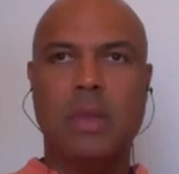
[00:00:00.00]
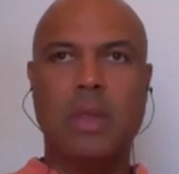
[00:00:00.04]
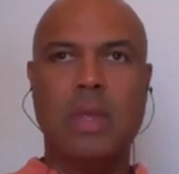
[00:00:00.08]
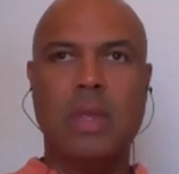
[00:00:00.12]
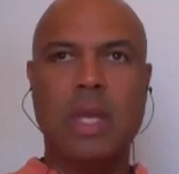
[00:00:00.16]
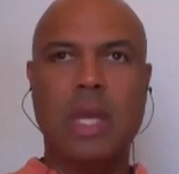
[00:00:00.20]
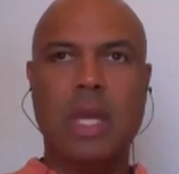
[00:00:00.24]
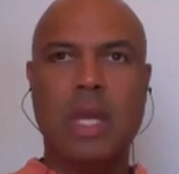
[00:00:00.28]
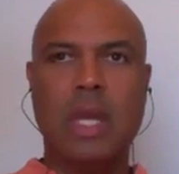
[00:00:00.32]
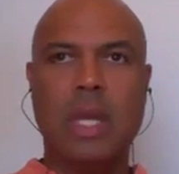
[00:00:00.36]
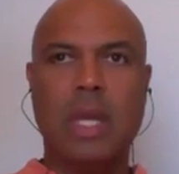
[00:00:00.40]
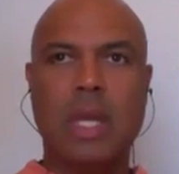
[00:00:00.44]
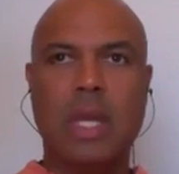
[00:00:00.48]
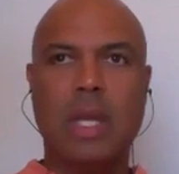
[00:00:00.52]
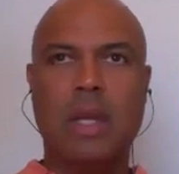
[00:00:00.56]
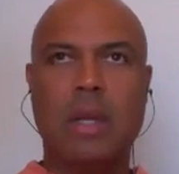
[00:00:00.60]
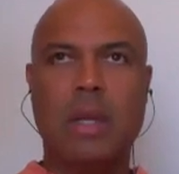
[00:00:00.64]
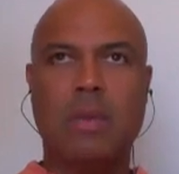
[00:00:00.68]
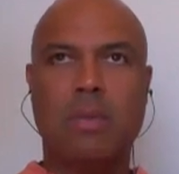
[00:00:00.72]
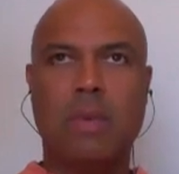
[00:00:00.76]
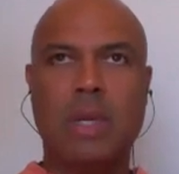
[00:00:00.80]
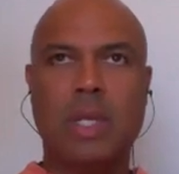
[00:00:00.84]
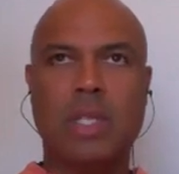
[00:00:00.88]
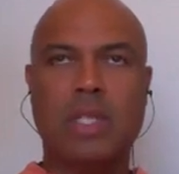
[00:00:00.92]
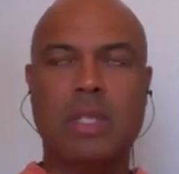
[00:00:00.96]
the
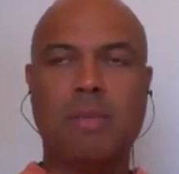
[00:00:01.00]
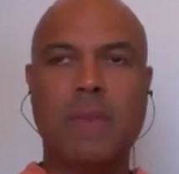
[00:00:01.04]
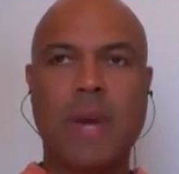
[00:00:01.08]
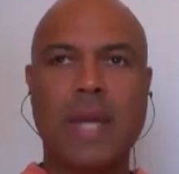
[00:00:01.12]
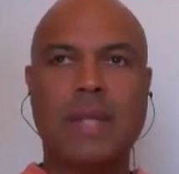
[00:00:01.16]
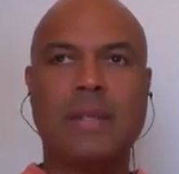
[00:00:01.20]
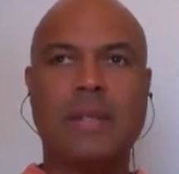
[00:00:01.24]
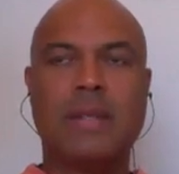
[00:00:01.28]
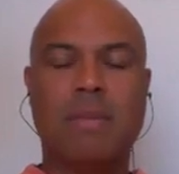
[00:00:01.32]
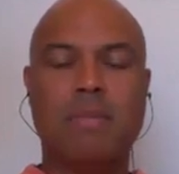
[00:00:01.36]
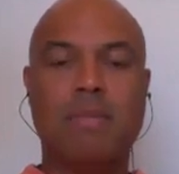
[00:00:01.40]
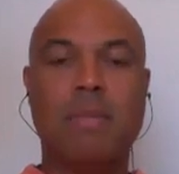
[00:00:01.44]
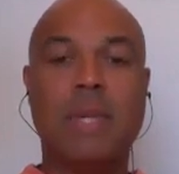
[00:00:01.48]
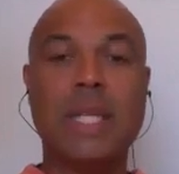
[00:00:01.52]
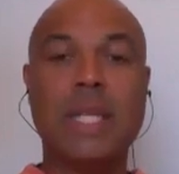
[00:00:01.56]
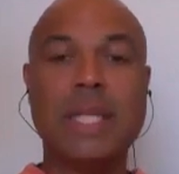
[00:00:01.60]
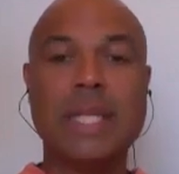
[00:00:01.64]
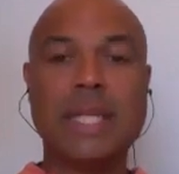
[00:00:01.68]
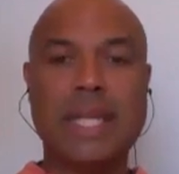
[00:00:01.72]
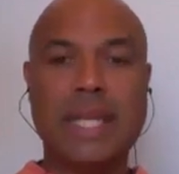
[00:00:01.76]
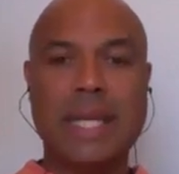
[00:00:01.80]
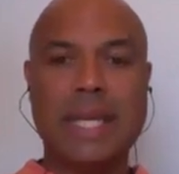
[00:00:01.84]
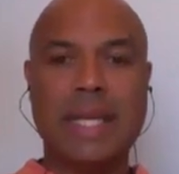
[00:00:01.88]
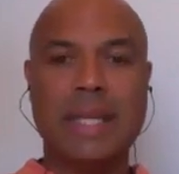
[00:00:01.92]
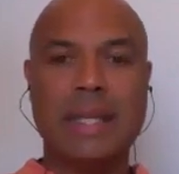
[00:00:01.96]

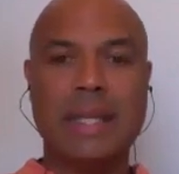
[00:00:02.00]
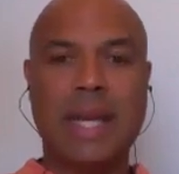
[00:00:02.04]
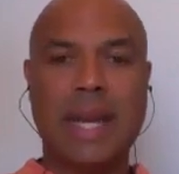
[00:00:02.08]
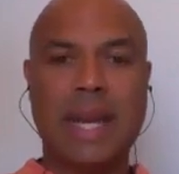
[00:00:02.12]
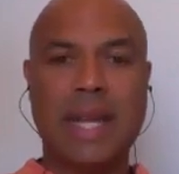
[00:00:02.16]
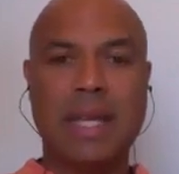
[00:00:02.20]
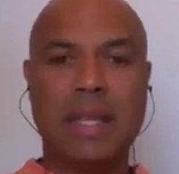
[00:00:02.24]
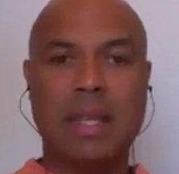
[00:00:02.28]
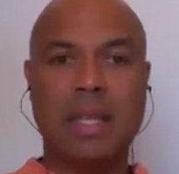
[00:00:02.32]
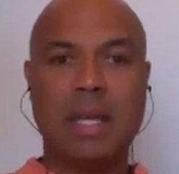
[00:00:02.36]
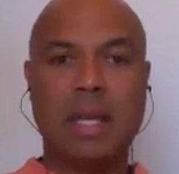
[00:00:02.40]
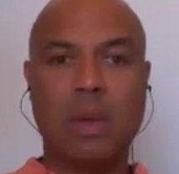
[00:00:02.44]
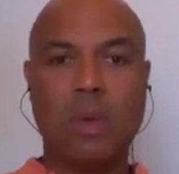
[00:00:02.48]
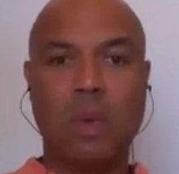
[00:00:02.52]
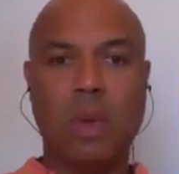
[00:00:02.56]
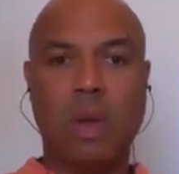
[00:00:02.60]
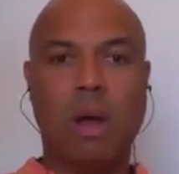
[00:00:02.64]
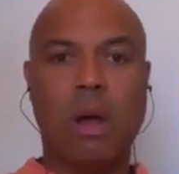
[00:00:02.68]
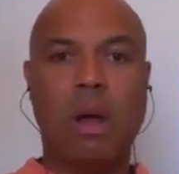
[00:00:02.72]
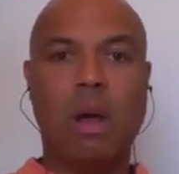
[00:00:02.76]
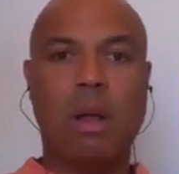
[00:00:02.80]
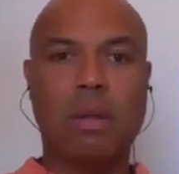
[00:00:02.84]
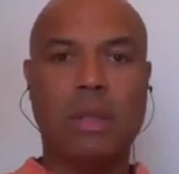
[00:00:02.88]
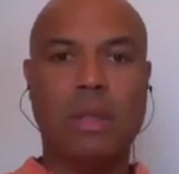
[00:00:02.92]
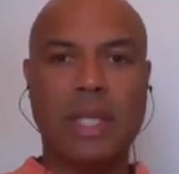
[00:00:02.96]
responsibility that I think we
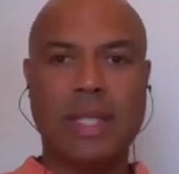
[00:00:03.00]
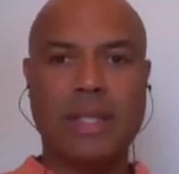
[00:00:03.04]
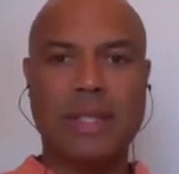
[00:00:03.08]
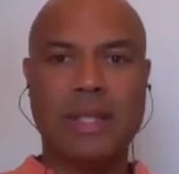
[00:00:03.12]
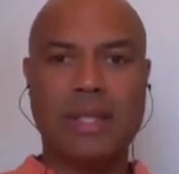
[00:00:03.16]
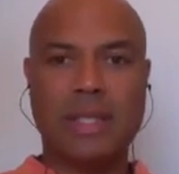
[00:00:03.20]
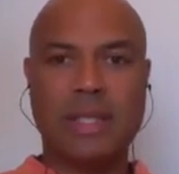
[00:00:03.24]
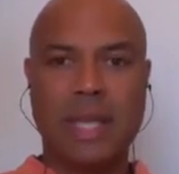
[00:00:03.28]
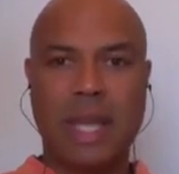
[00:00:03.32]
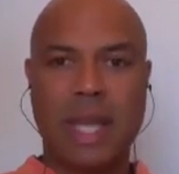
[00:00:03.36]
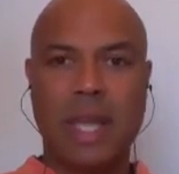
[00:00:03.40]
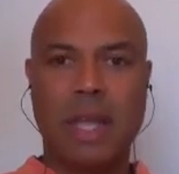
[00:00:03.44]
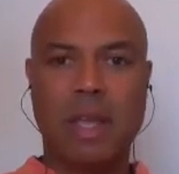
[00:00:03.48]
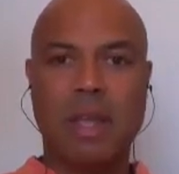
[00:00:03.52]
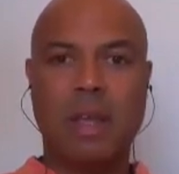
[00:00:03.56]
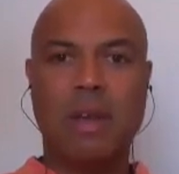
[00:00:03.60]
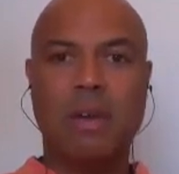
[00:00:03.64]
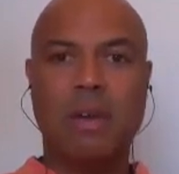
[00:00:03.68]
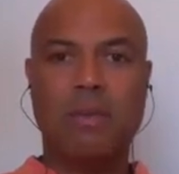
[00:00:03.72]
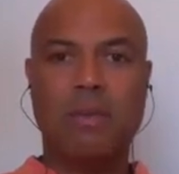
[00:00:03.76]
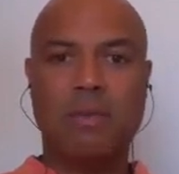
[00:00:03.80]
all need to take